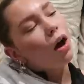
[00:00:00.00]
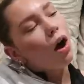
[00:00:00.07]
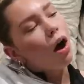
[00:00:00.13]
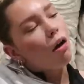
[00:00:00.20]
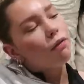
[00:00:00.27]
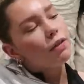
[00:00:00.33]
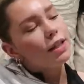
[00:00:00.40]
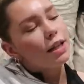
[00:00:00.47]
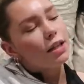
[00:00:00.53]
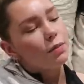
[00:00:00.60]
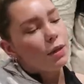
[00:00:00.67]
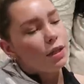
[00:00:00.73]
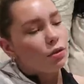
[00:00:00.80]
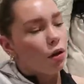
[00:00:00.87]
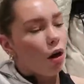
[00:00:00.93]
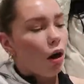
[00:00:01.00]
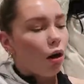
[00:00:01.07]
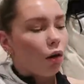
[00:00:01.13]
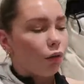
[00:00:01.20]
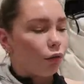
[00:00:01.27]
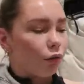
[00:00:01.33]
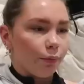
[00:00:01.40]
half a centimeter
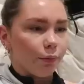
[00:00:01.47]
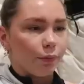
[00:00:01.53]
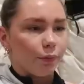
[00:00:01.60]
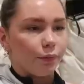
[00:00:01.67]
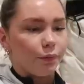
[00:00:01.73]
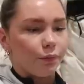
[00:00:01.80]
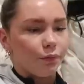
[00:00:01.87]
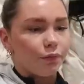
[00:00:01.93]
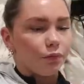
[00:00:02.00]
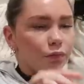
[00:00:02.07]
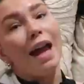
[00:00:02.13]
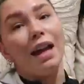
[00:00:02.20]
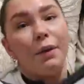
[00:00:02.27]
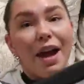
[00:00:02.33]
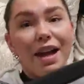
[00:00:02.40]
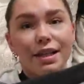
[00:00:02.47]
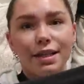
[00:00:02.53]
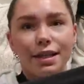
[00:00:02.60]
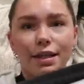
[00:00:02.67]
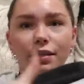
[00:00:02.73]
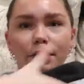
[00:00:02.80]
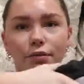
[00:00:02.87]
off.
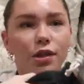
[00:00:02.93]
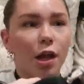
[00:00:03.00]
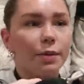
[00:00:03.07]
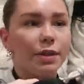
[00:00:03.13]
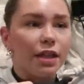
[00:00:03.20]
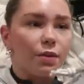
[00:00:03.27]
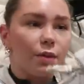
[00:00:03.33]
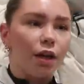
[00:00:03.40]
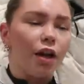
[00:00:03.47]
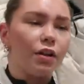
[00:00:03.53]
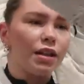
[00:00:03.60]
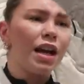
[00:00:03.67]
Anyways, so obsessed with those.